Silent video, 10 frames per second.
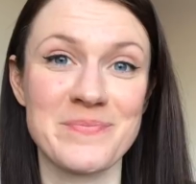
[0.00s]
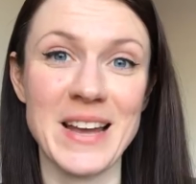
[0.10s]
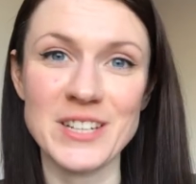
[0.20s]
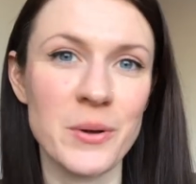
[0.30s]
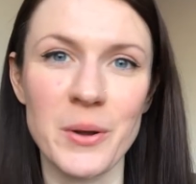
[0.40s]

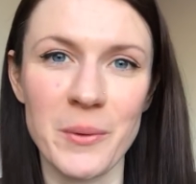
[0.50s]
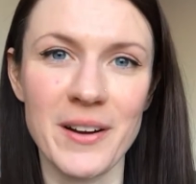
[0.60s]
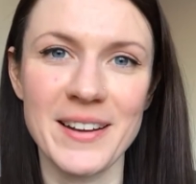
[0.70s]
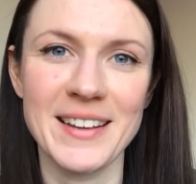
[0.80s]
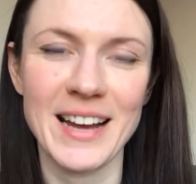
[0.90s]
I don't know
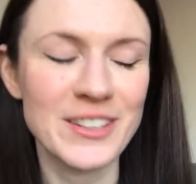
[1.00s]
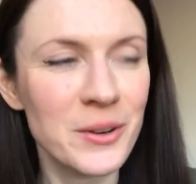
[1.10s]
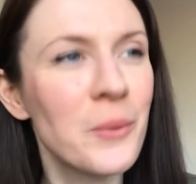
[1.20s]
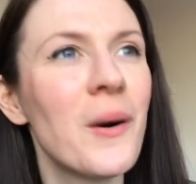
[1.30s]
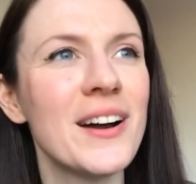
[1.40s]
why. I don't
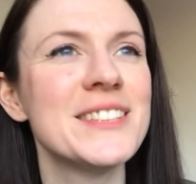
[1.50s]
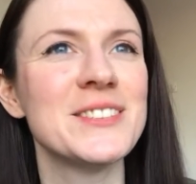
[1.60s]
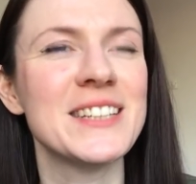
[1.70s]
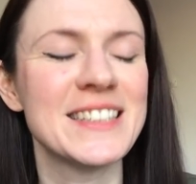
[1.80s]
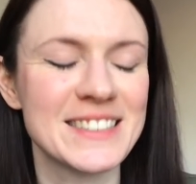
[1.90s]
know why I
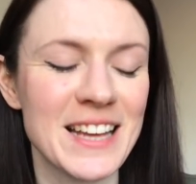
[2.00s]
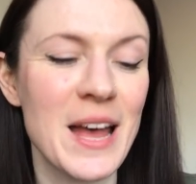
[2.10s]
do this.